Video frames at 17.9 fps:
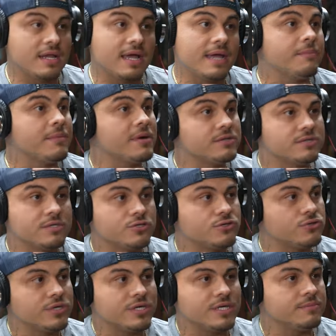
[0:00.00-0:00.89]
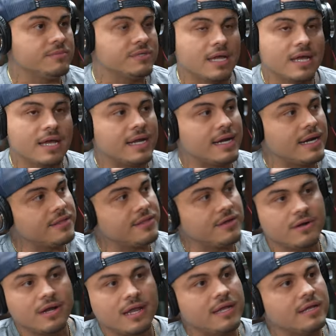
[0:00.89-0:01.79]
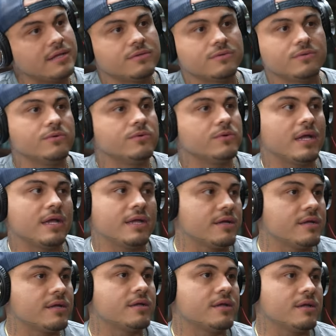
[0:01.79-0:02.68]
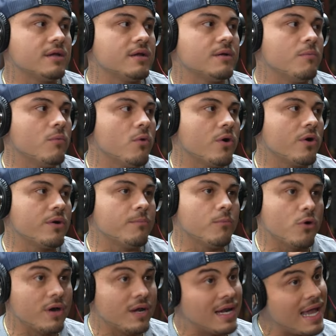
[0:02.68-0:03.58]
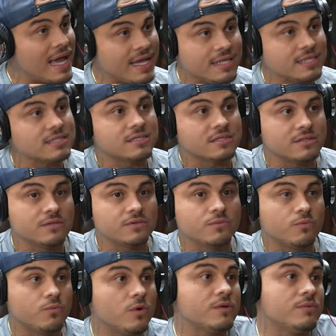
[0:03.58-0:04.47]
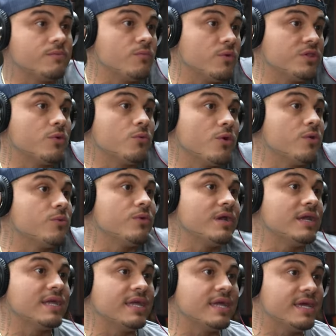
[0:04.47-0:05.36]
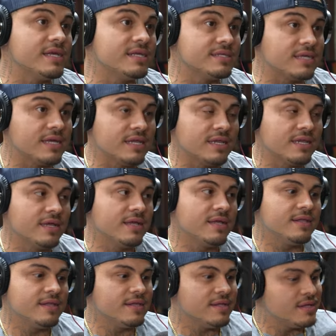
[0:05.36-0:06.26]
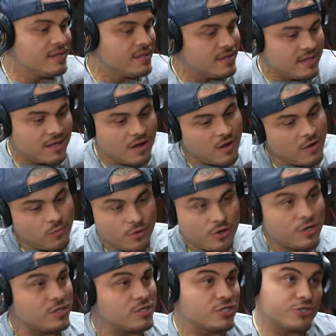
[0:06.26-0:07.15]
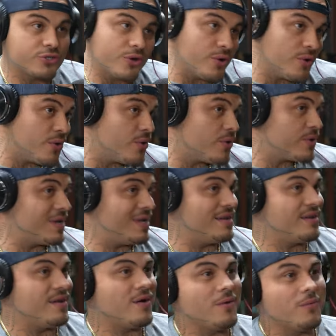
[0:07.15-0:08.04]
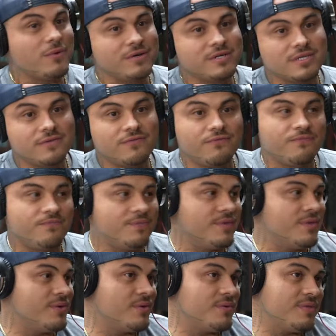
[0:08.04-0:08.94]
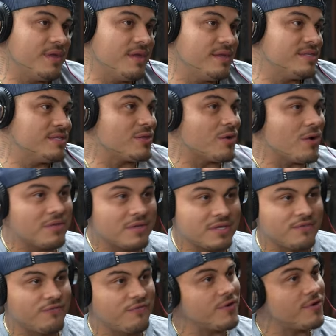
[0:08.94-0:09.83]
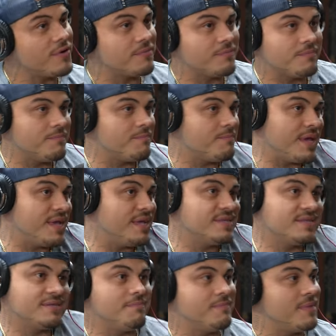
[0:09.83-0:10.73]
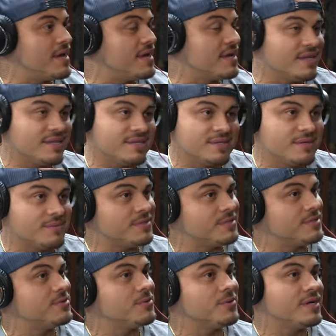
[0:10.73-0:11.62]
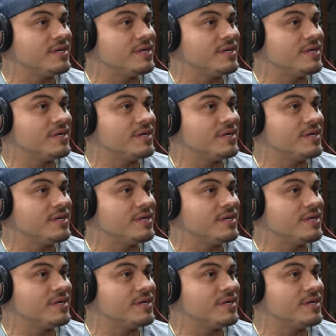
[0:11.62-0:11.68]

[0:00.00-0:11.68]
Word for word: nightmares and dreams i got out of there like dude like yeah. more more enlightened to what, yeah. what the world really is and how we're controlled and how we're just you know they install these fear-based mechanisms to